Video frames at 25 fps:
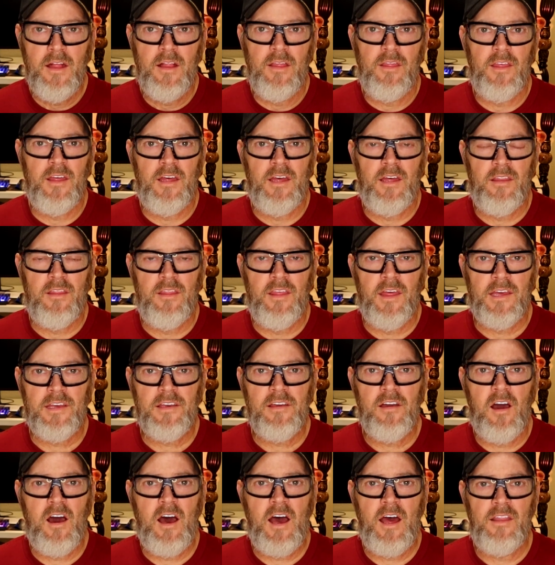that they
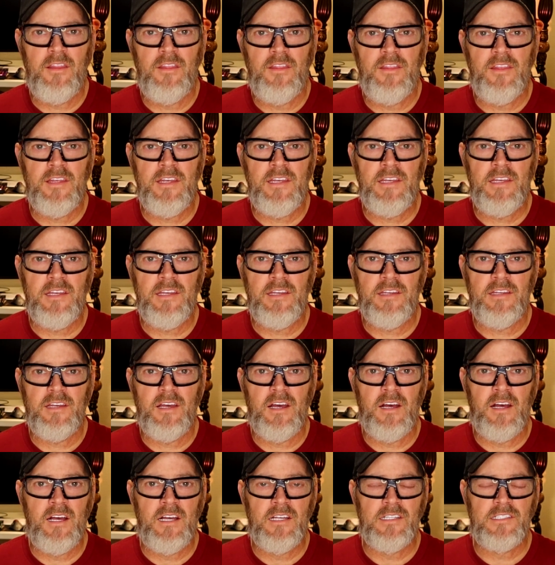got the
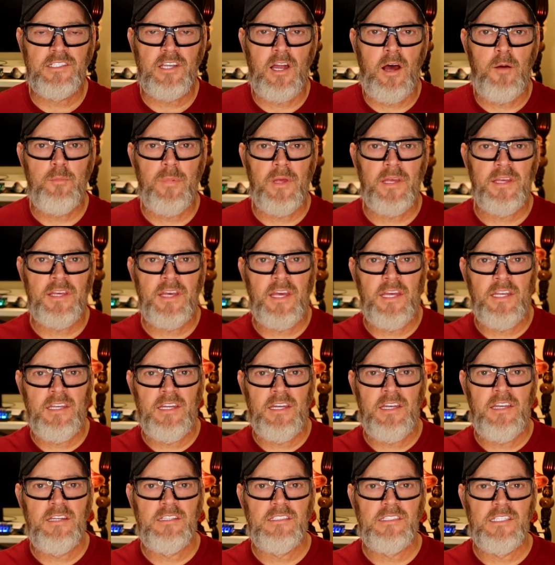Stopping
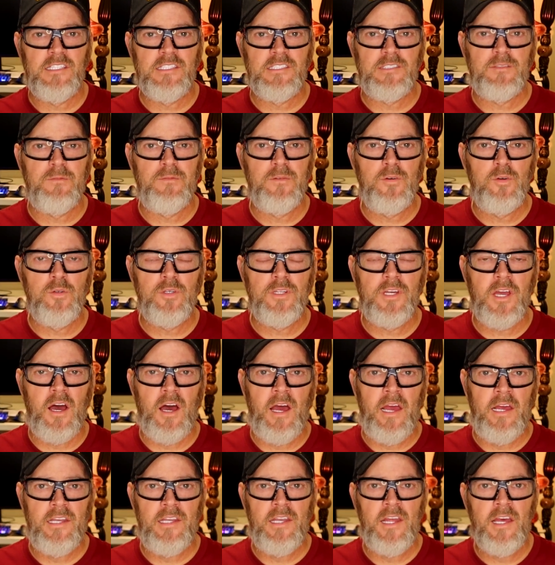Kidney Disease food
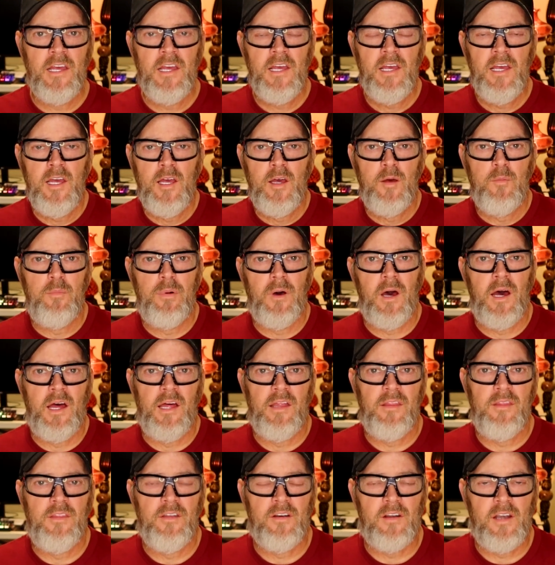guide,
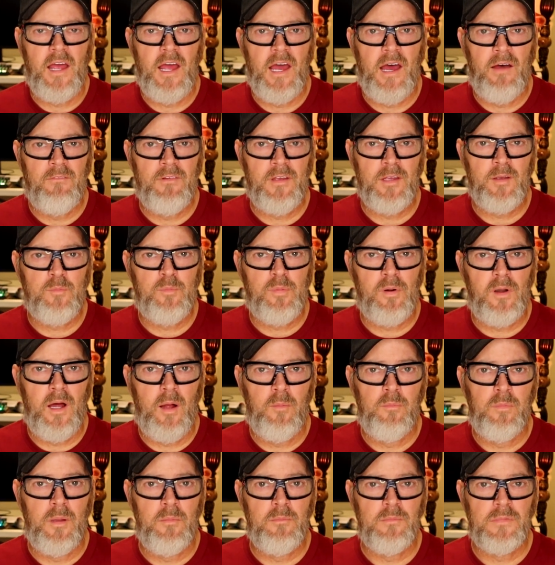but they're having
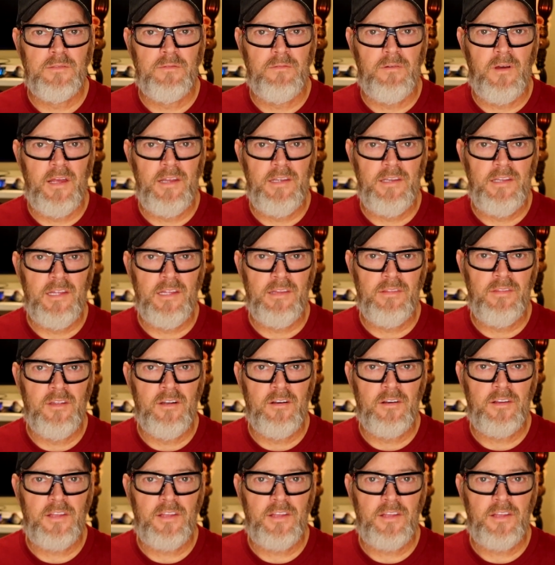problems finding their